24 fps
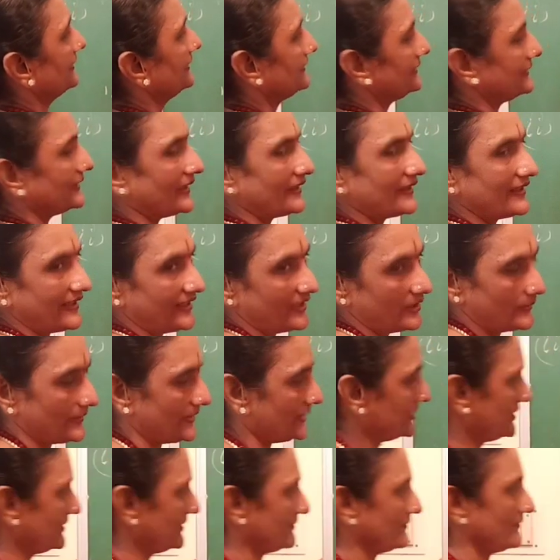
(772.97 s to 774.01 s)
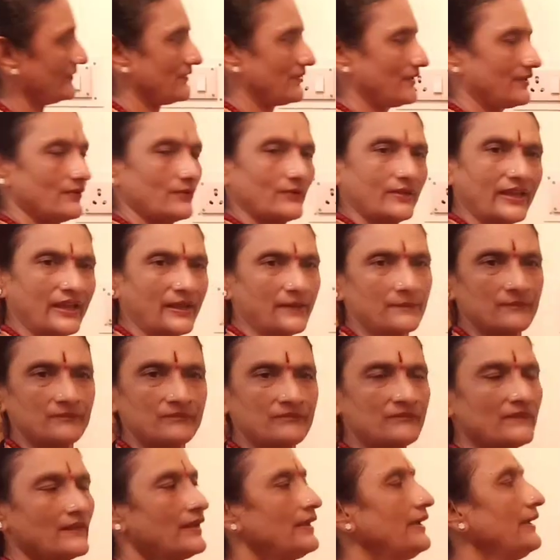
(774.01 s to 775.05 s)
third equation. Okay.
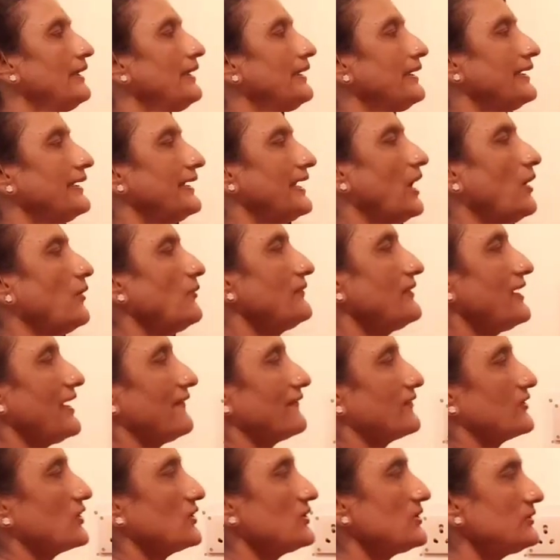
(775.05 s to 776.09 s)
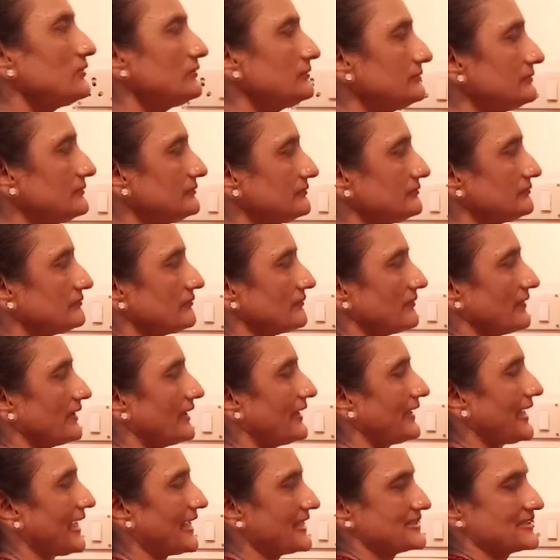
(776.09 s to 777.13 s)
Now we have to
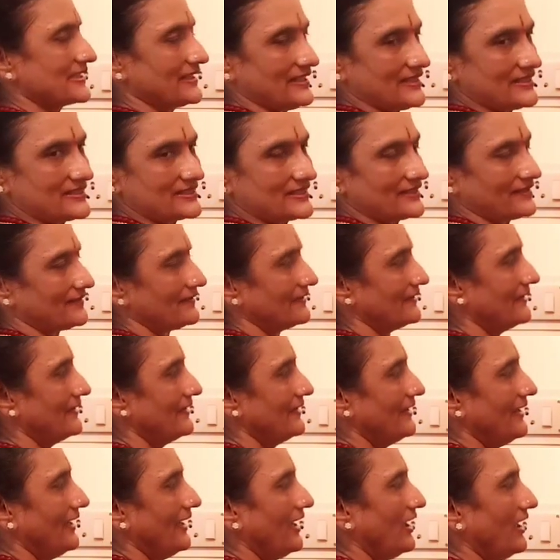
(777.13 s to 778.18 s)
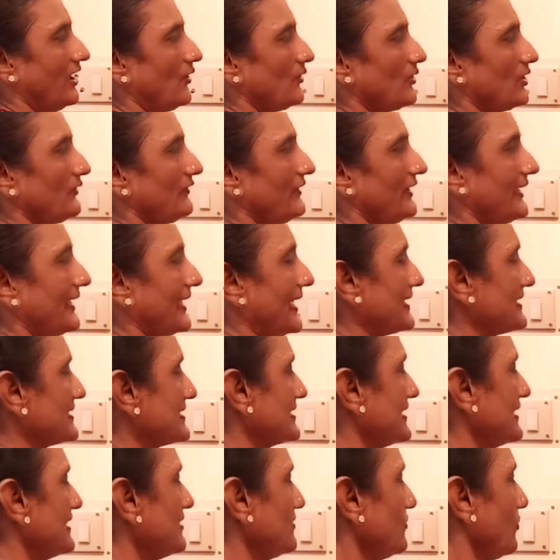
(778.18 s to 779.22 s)
cancel it. How do we
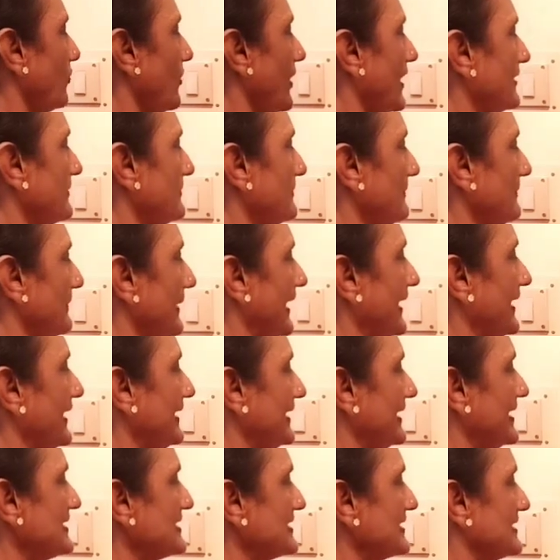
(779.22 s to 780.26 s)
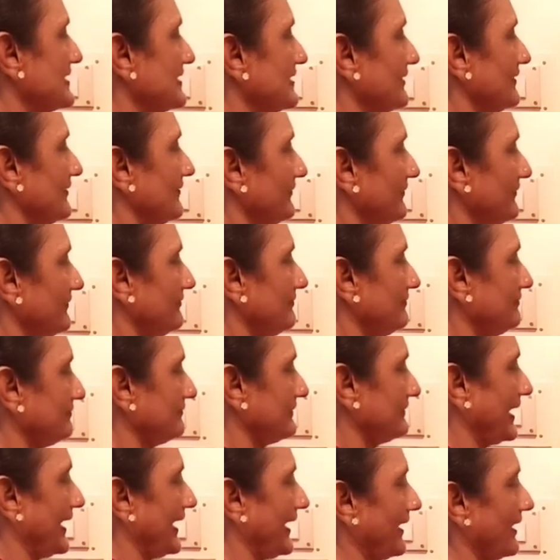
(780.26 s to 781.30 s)
cancel? 1 minus
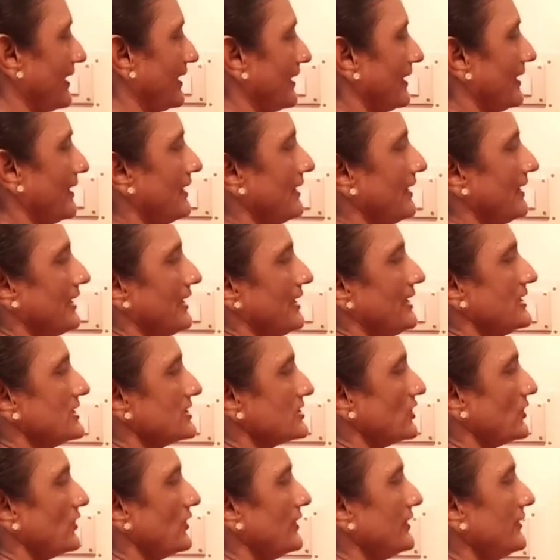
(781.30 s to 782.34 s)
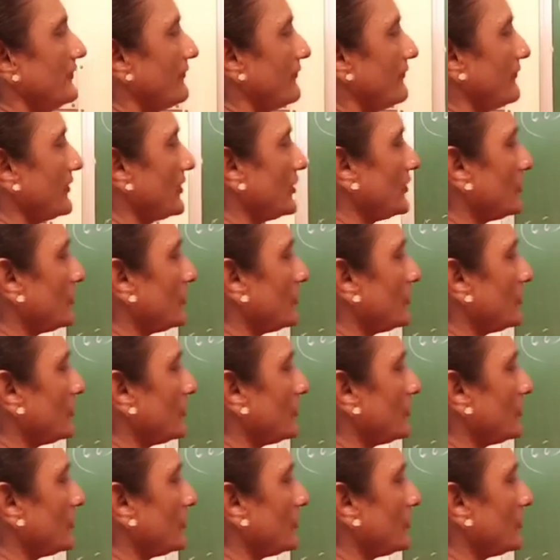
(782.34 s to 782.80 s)
3. So if you